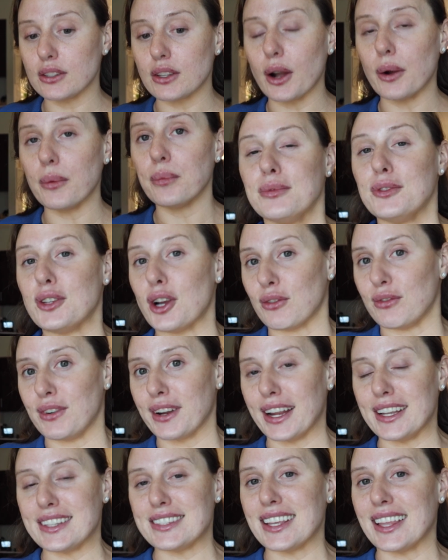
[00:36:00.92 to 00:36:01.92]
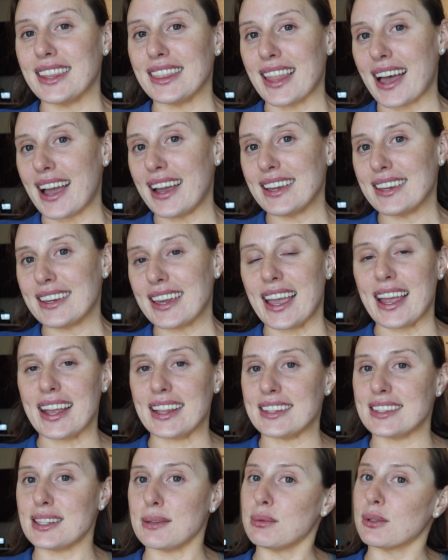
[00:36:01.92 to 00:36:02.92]
So don't forget to like
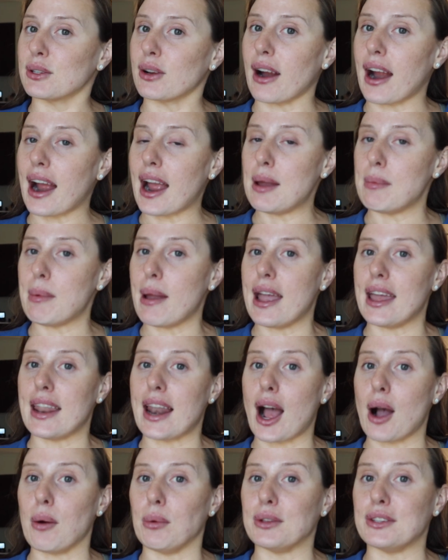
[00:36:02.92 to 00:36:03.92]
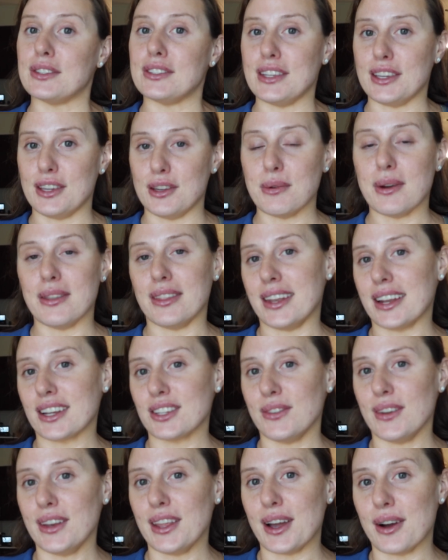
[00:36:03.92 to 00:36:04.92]
and subscribe, and I will see you in the
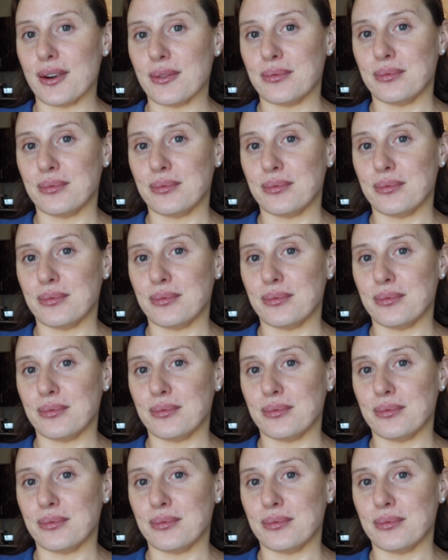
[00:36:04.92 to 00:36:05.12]
next video.